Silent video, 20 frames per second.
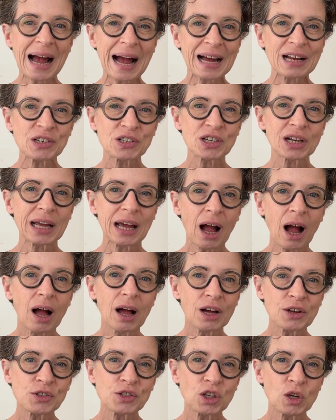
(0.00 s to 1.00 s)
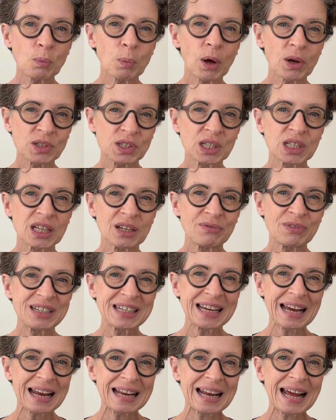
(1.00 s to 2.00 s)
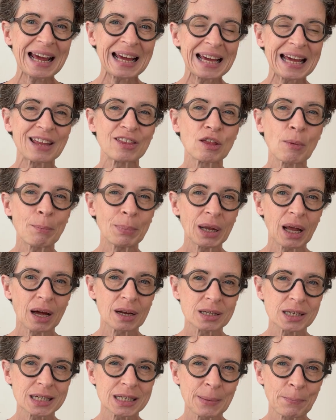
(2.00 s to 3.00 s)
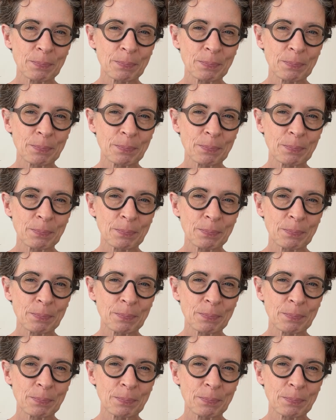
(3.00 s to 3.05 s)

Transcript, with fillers: actually HER2 positive DNA in the blood.